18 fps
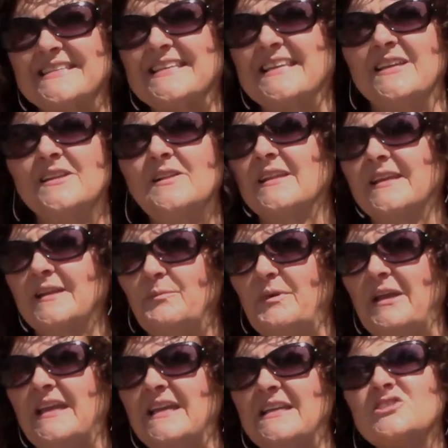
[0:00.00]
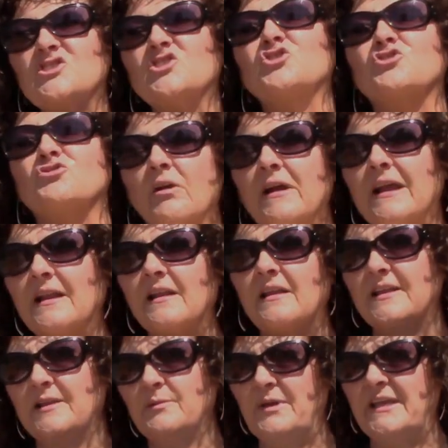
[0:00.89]
killing me and
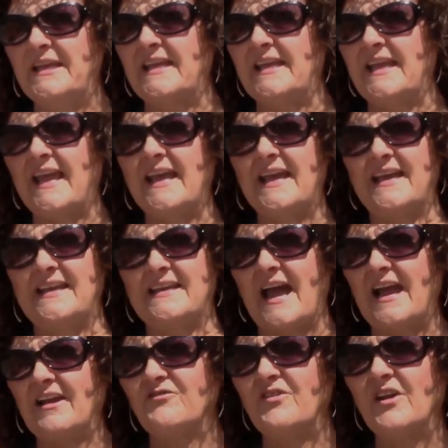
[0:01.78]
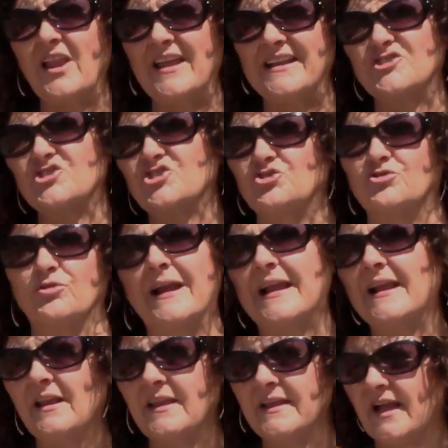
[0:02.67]
strangling me, and I feel like
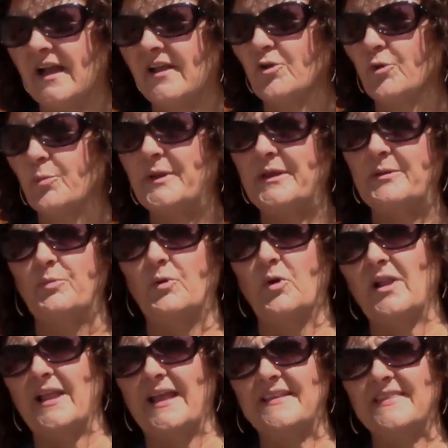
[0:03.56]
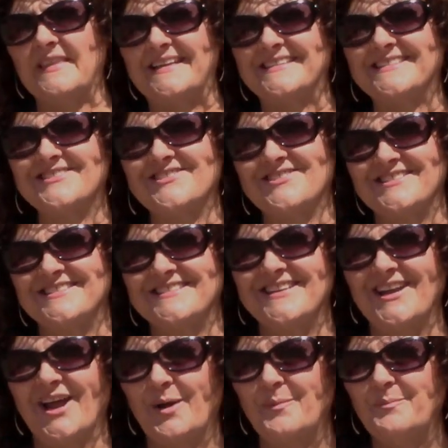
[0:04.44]
strangling other people, and that's just
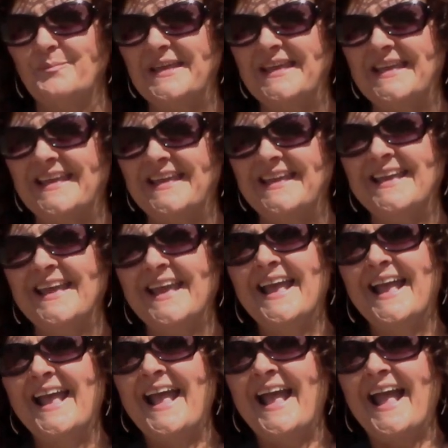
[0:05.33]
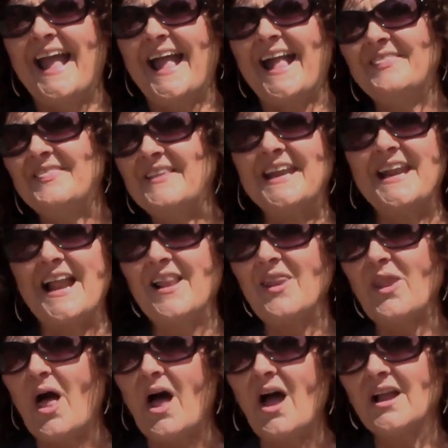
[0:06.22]
not me. And then I
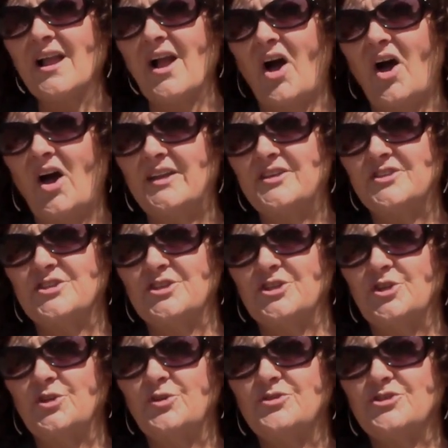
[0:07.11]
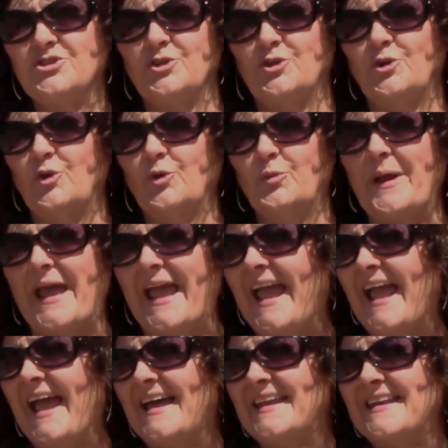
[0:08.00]
log on to YouTube
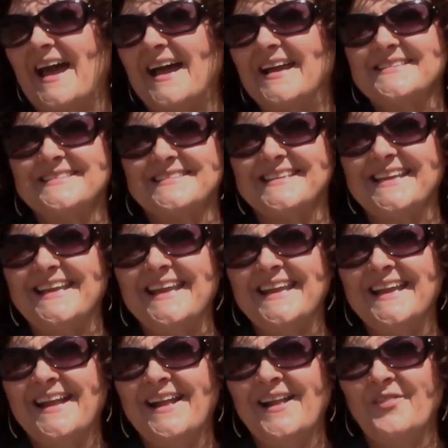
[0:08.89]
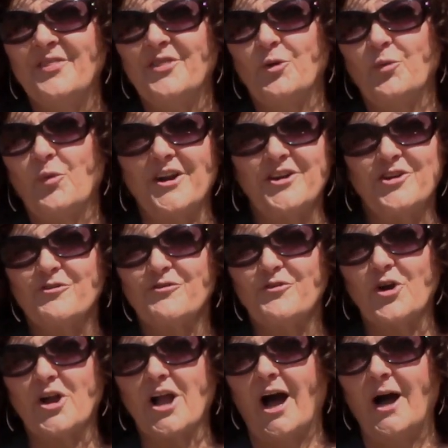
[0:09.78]
and I see the
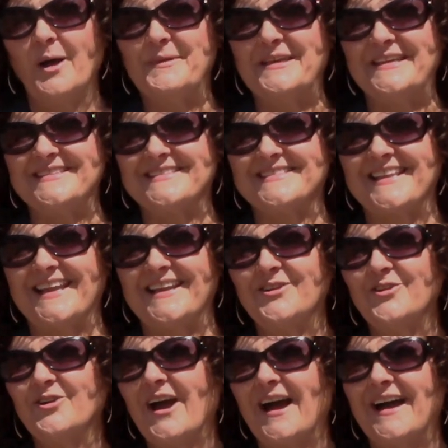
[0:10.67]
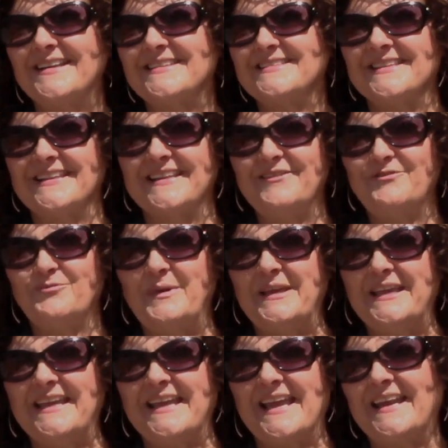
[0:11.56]
wonderful comments that you guys leave
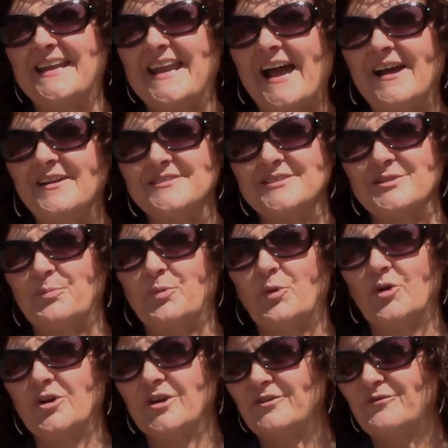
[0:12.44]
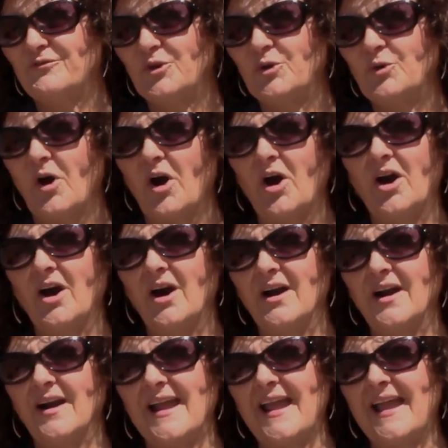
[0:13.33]
me and how supportive you
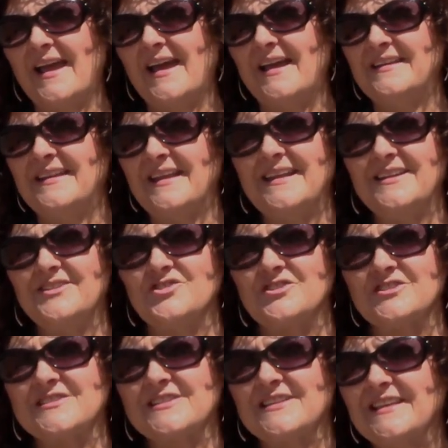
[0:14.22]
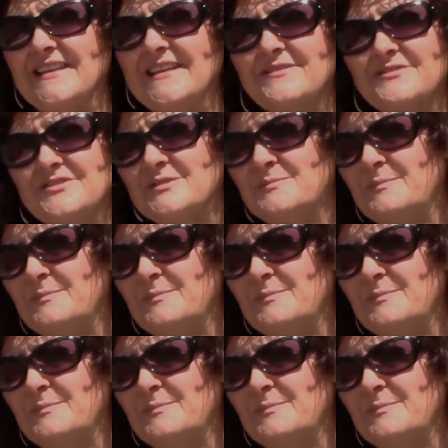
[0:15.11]
are, and it just lifts